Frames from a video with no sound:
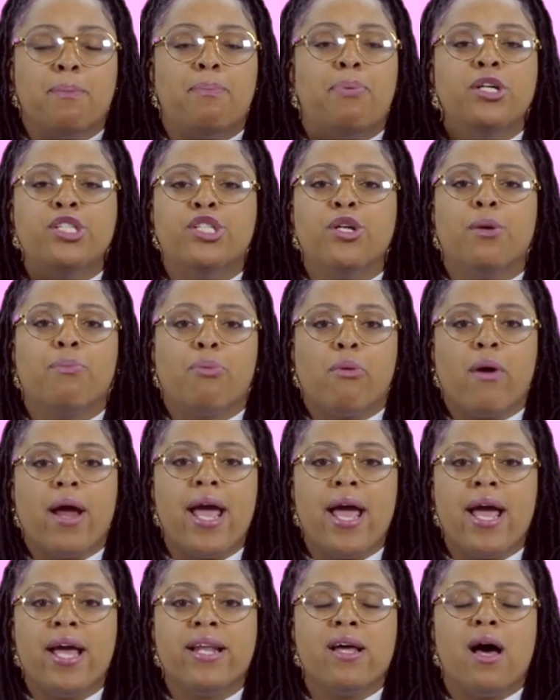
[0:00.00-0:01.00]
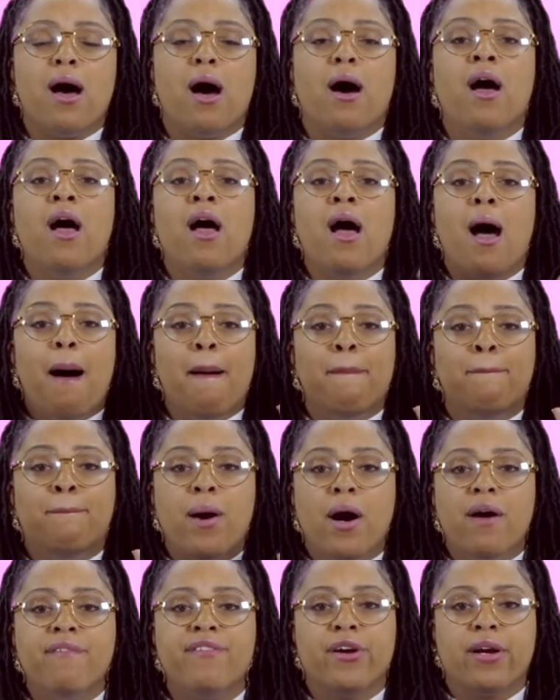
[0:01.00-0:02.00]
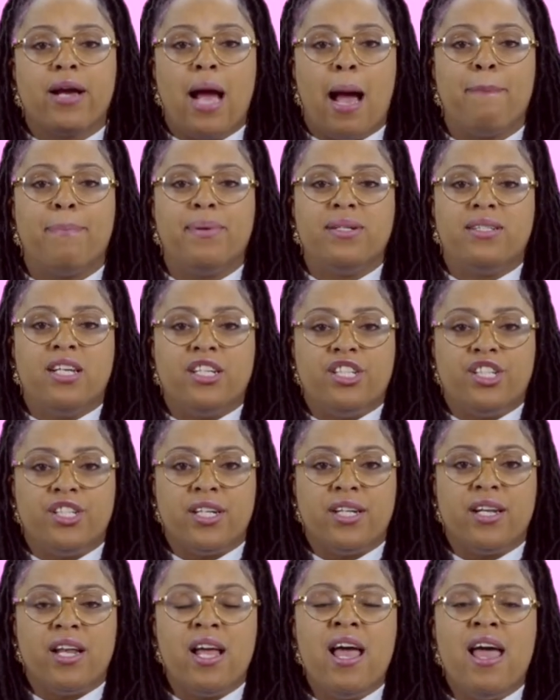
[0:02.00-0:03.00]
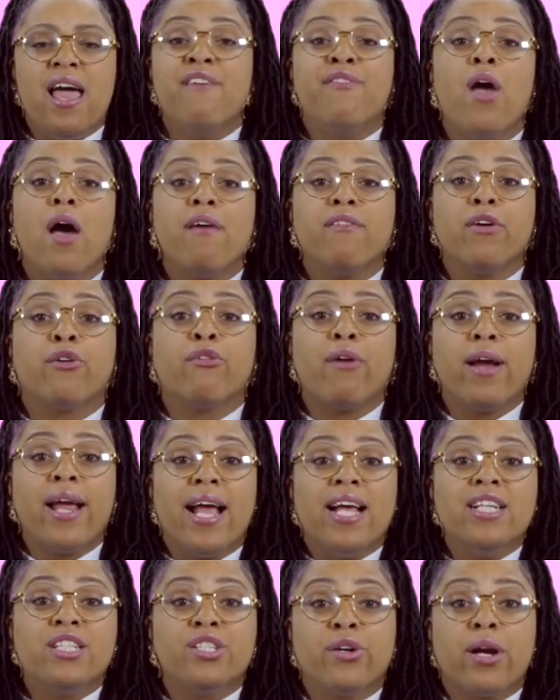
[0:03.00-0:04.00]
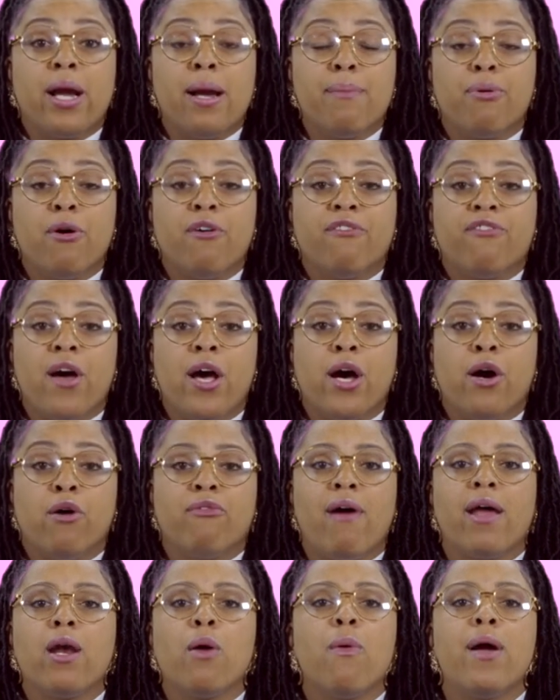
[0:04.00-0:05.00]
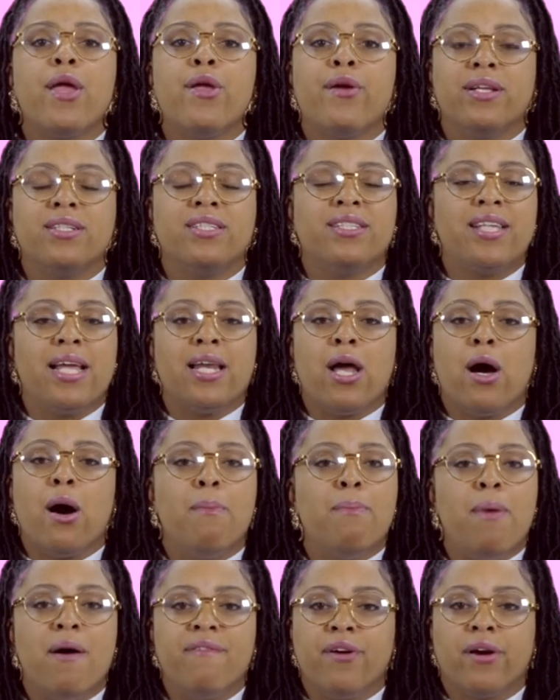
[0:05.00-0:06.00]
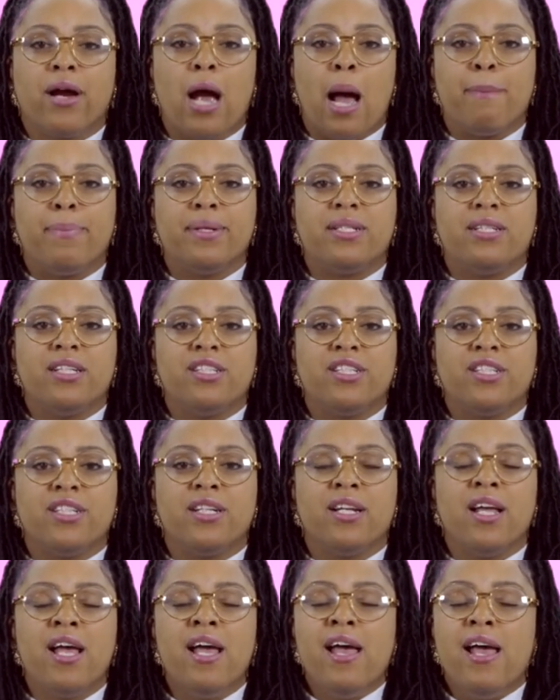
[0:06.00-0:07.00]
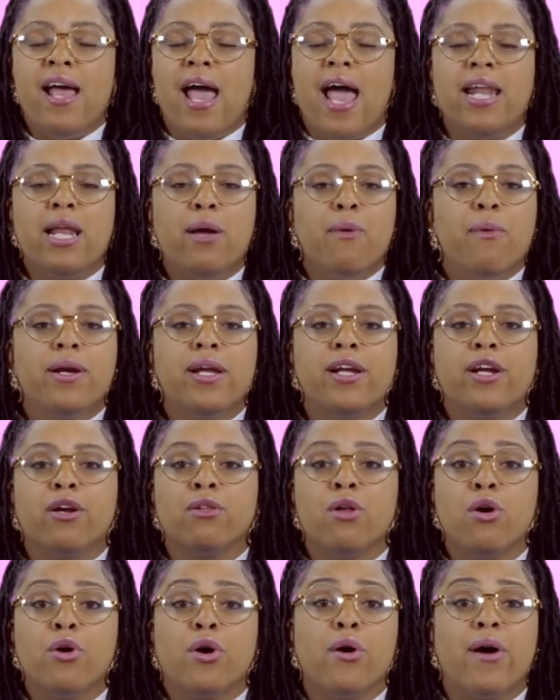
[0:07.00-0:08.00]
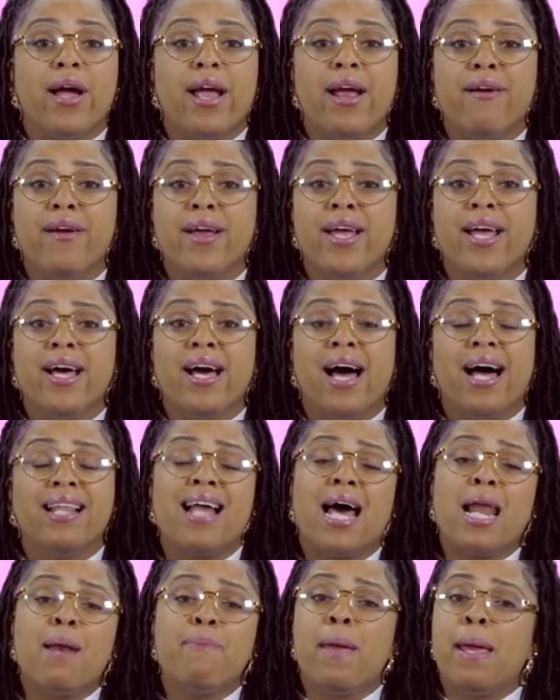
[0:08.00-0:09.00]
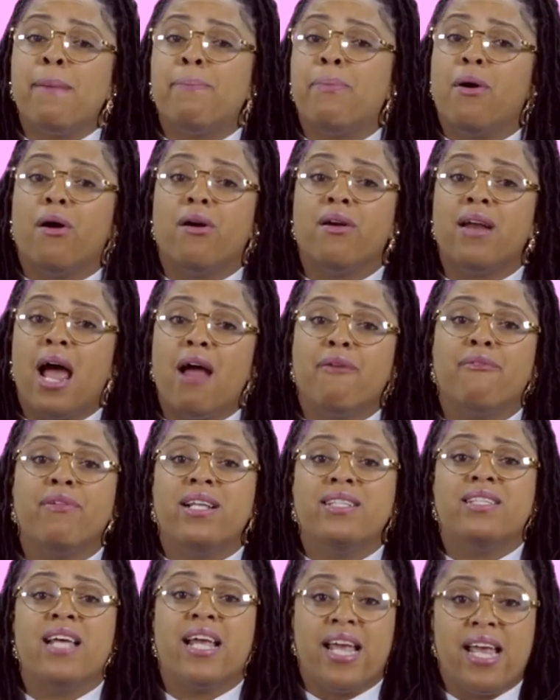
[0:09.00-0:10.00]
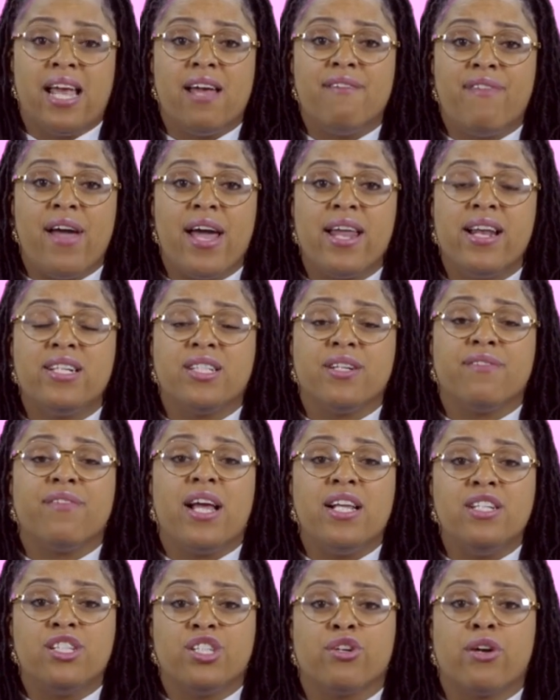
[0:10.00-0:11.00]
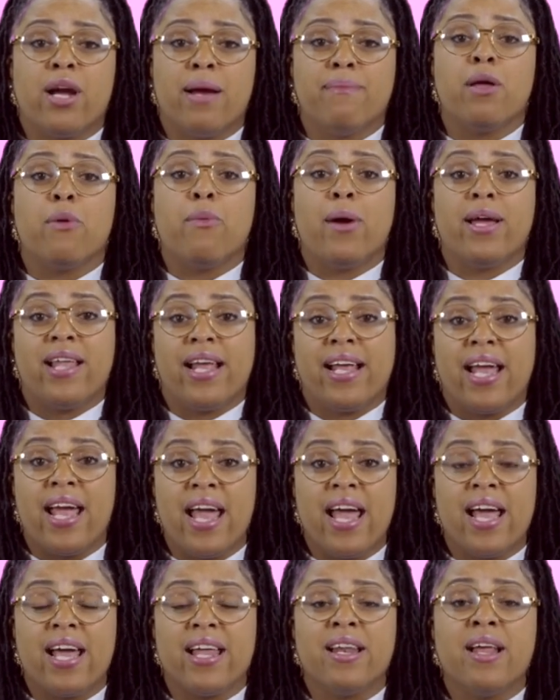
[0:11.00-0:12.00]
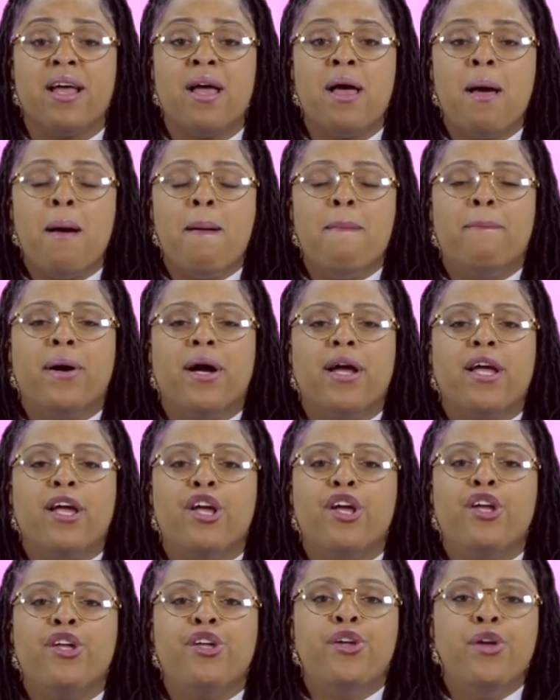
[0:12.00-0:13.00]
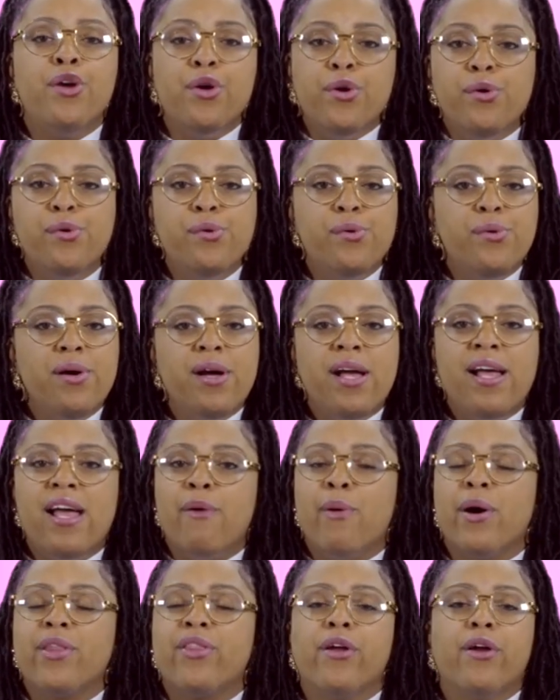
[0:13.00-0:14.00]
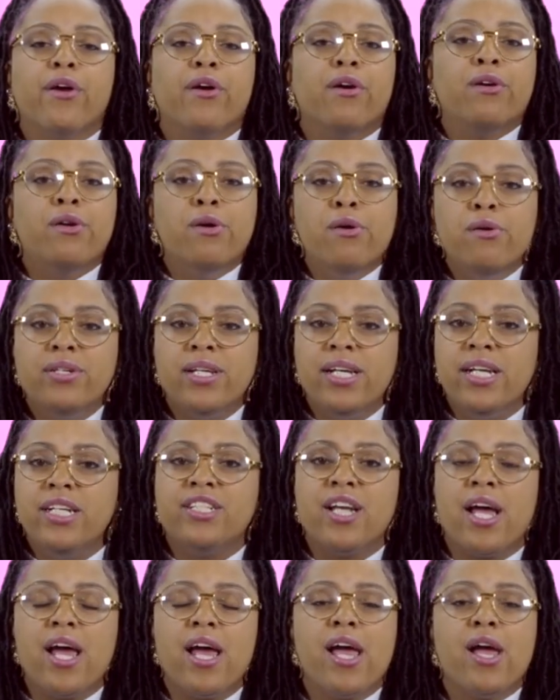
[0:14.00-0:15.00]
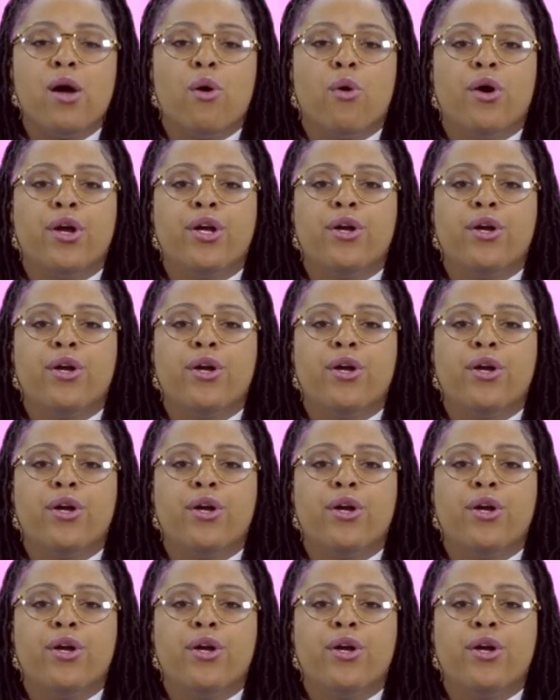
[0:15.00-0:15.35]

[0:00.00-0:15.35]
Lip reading: put your brand above your competition. If you have a great Instagram profile, right away you can stand out above your competition. Anyone in your local area, a lot of people are not really taking advantage of Instagram the way they can. But you, whether you're a new DJ or